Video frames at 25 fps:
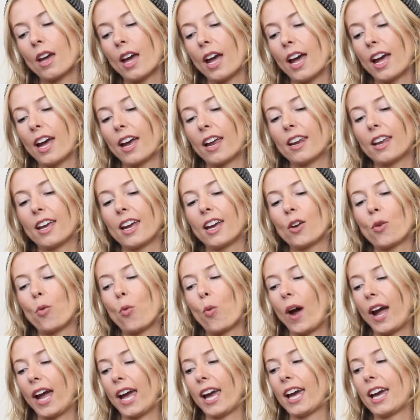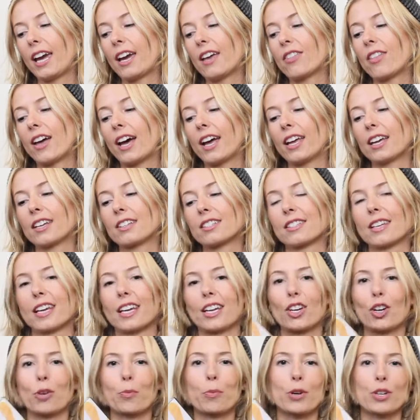and in a way that is
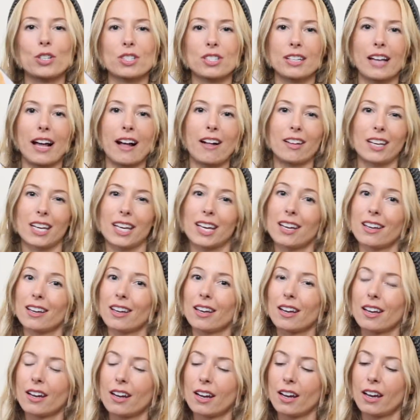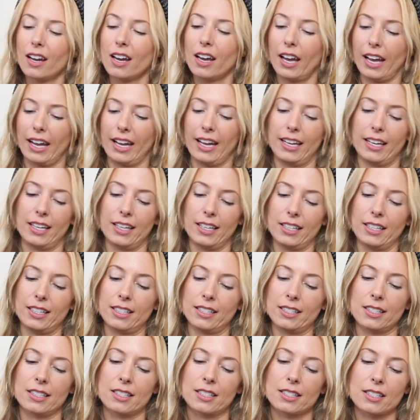like your personality.
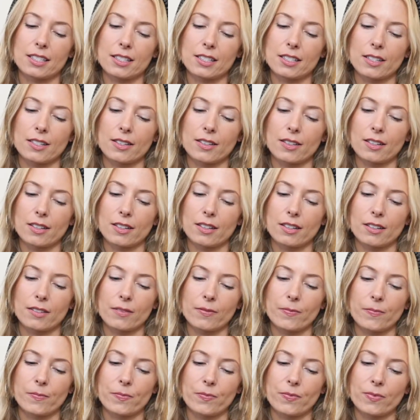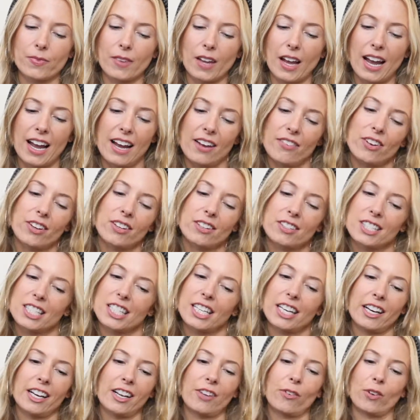And I haven't
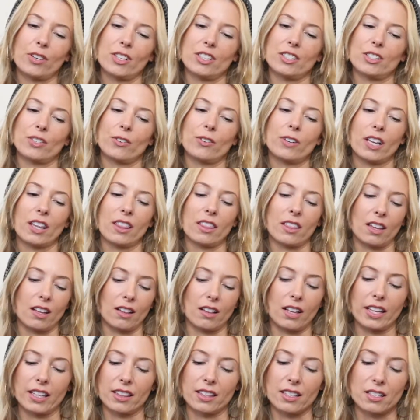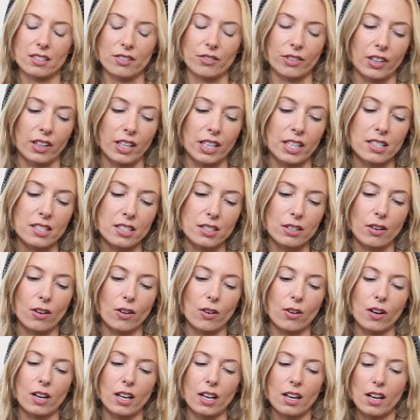seen anyone do anything like this really,
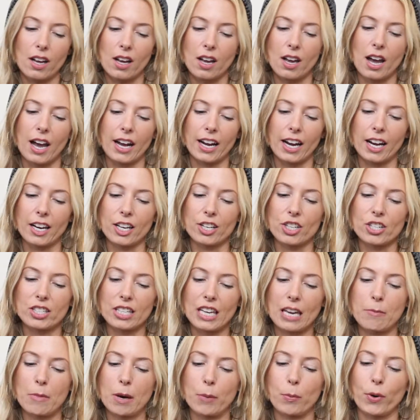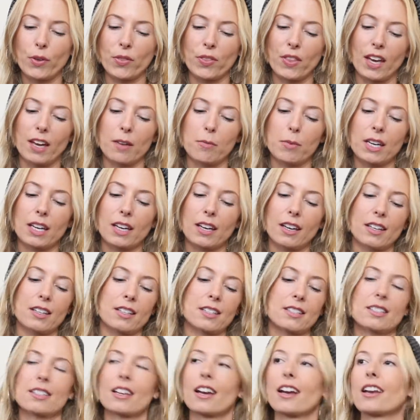so I kind of just came up with it
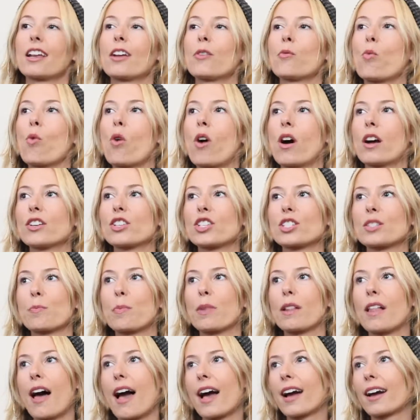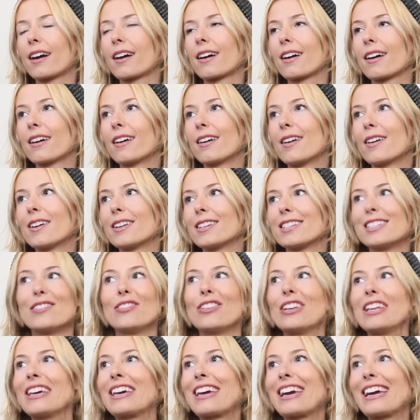because I didn't want just black
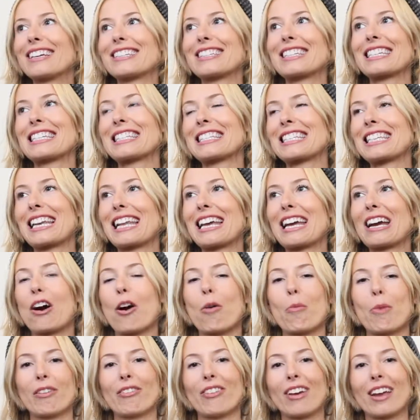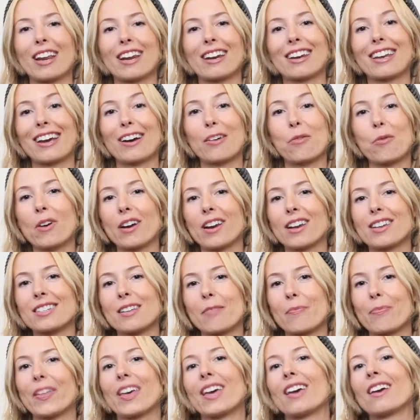DVD cases sitting on my vanity. I wanted
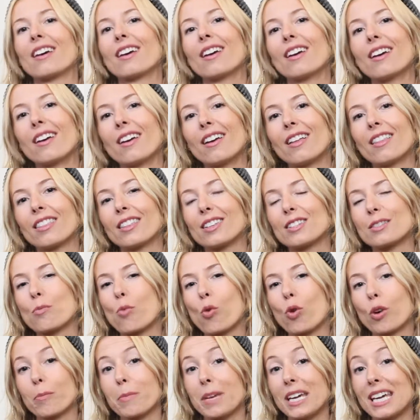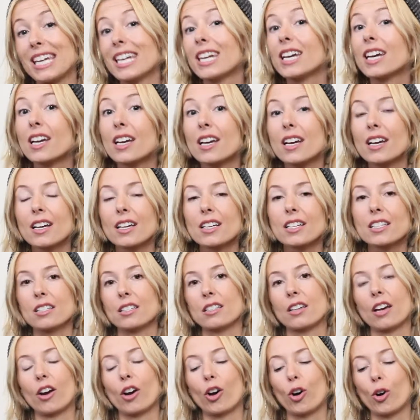something that's more me.
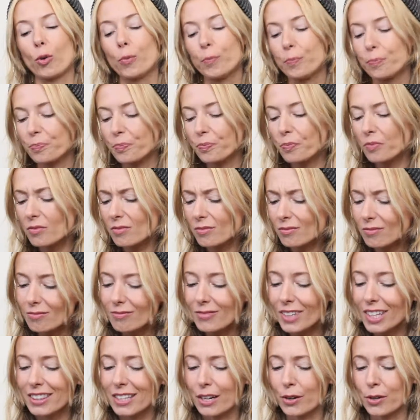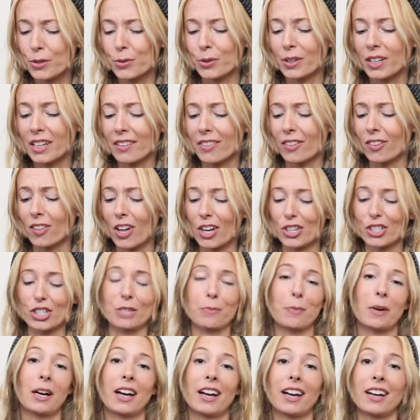So that was really the
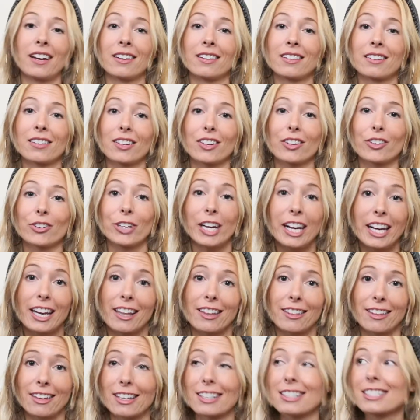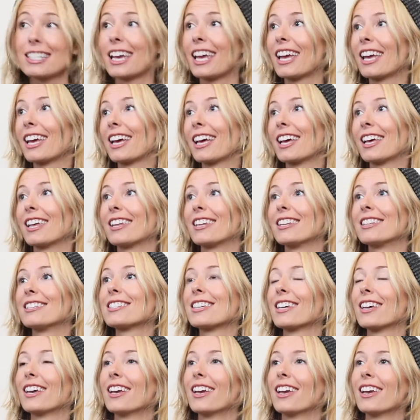logic behind creating these, and